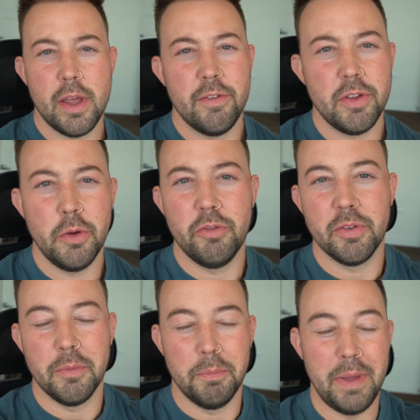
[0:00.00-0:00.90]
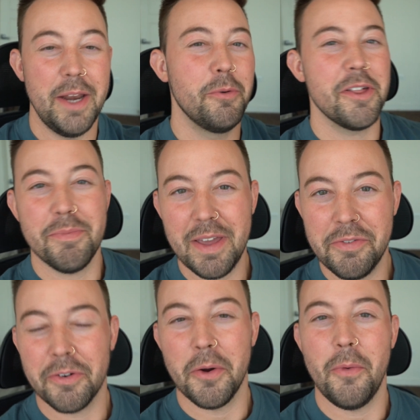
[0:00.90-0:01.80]
If you've been with me
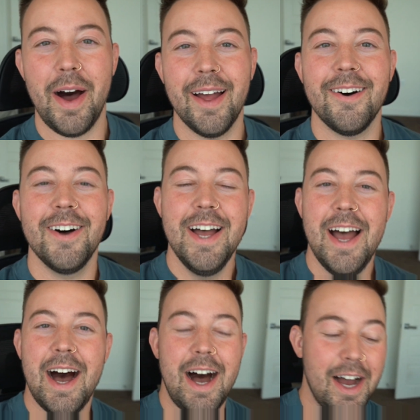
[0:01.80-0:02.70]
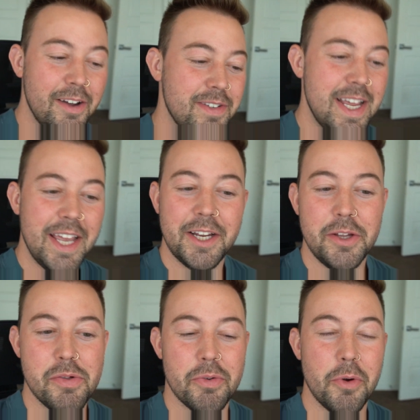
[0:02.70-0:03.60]
for a while, I've taken
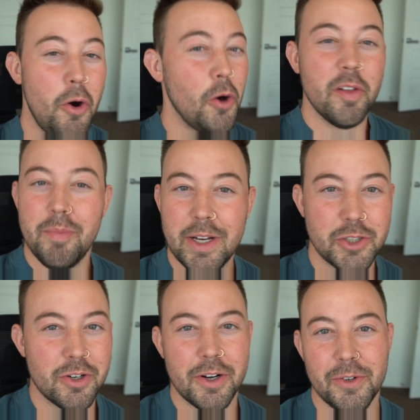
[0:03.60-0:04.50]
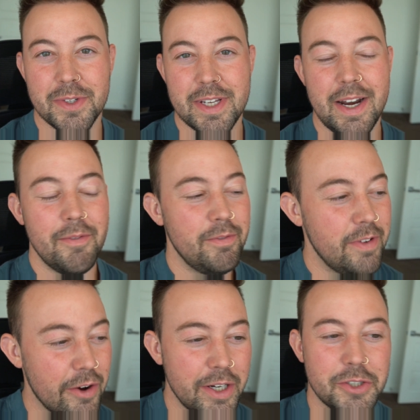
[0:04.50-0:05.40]
you through all of my struggles, and I'm
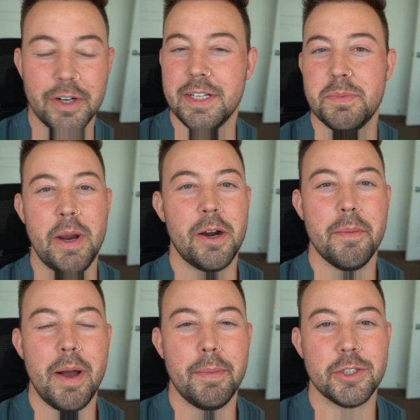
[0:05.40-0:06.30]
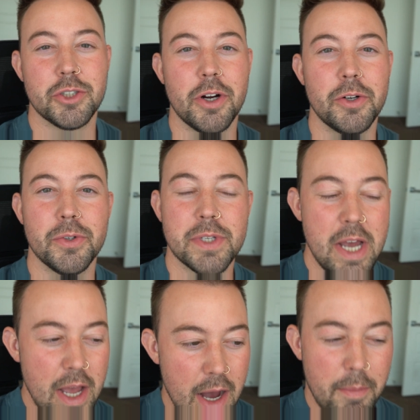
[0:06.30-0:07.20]
very transparent about my struggles.
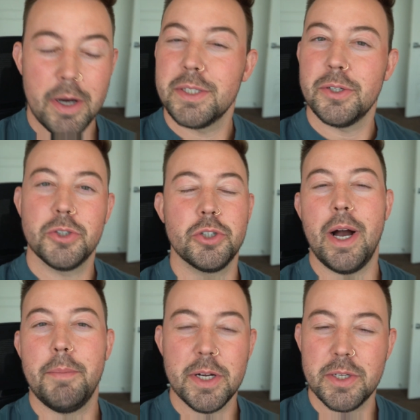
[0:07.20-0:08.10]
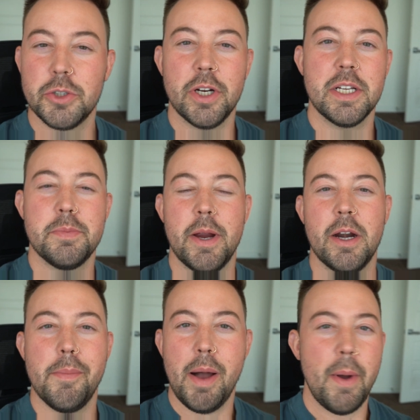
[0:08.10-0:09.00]
I'm also
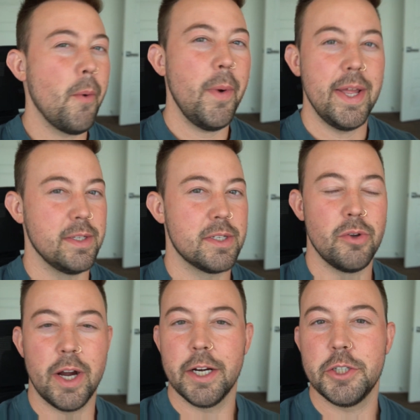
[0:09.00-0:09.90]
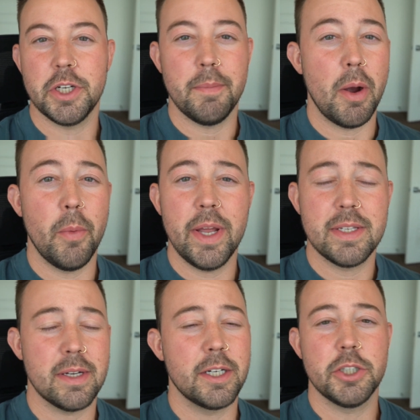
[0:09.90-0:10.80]
transparent about my wins. So I'm going to share my
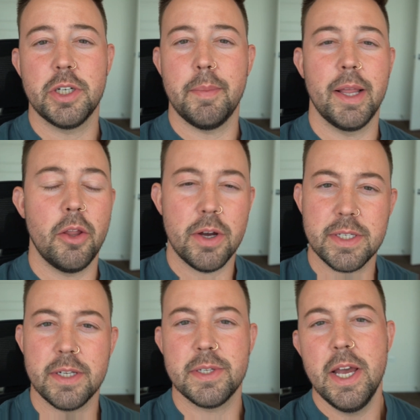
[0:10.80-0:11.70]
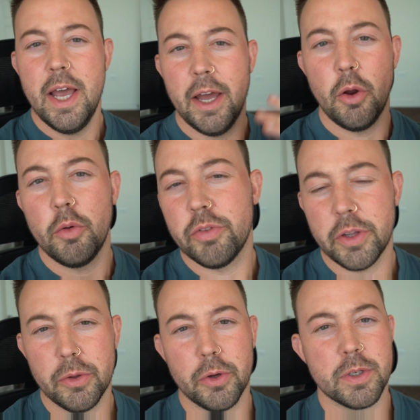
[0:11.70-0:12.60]
wins, I'm going to share my losses, and hopefully
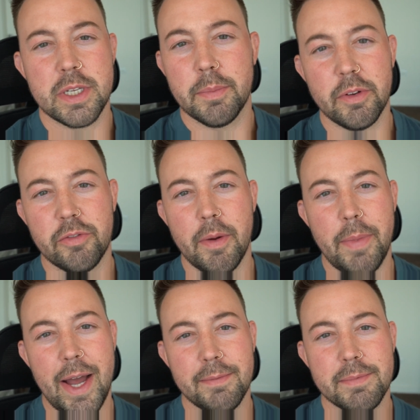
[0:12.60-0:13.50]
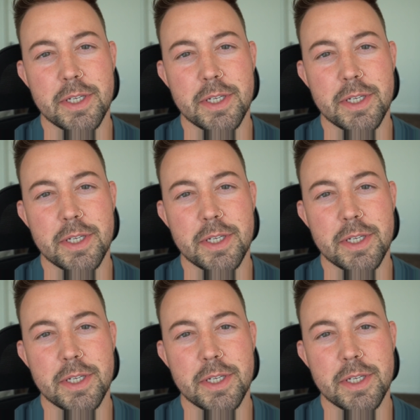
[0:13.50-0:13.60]
you learn something from that.